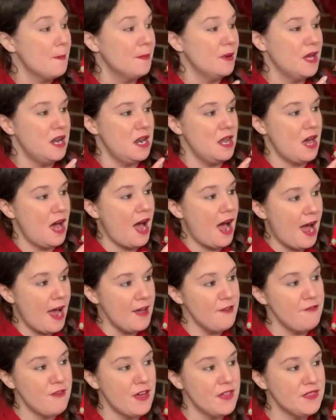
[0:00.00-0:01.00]
But
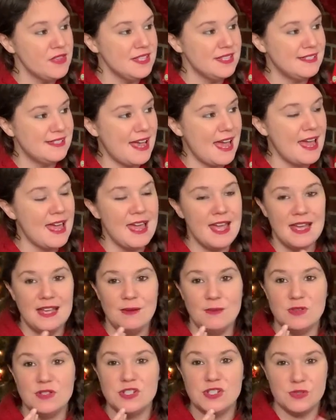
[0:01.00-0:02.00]
I found this set.
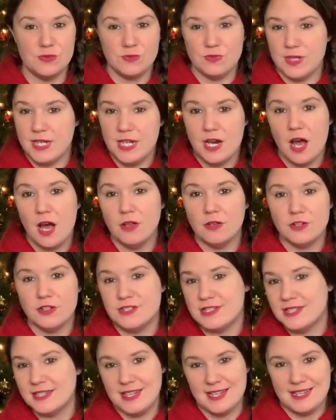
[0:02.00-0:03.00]
It was
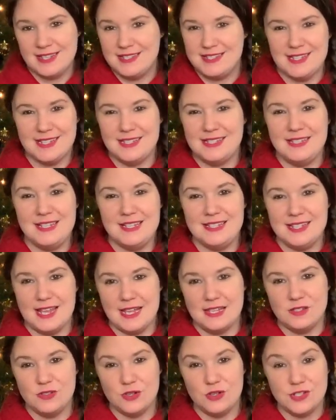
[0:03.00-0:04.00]

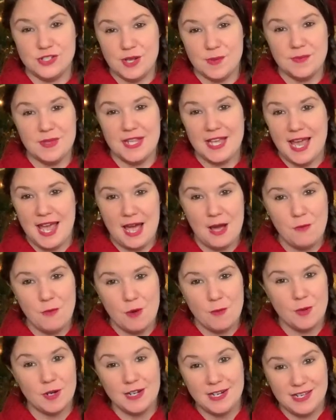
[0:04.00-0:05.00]
$3.60 or something at
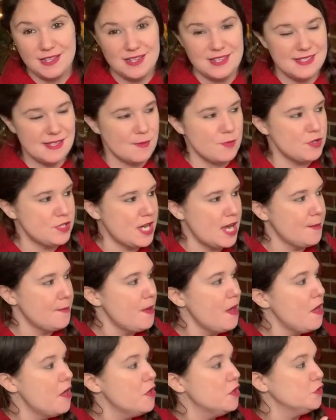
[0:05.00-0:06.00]
Walmart in the
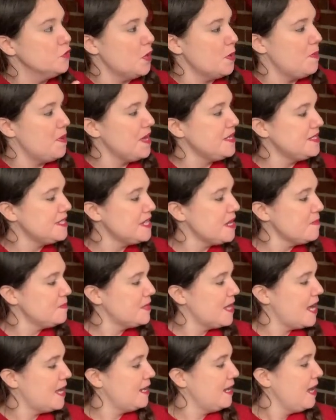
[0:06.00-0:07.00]
summertime. So I picked it up
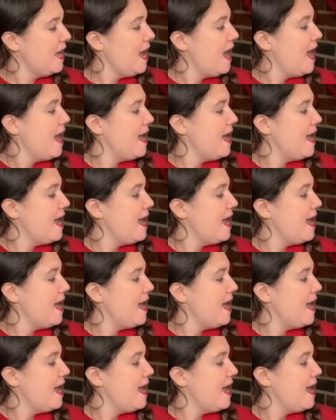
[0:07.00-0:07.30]
then.